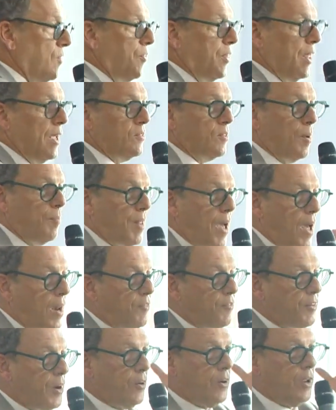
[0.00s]
of things. I'm not
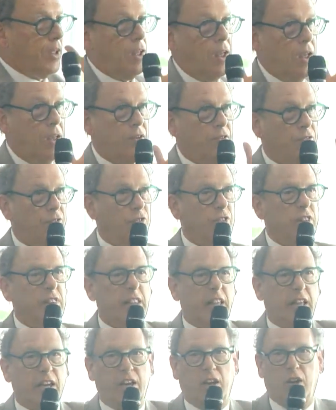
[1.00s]
a very
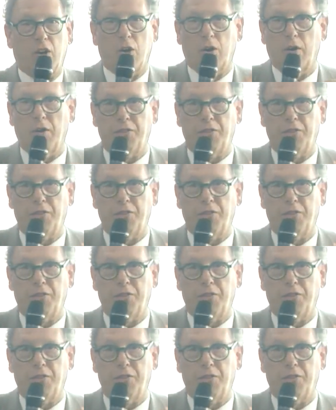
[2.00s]
linear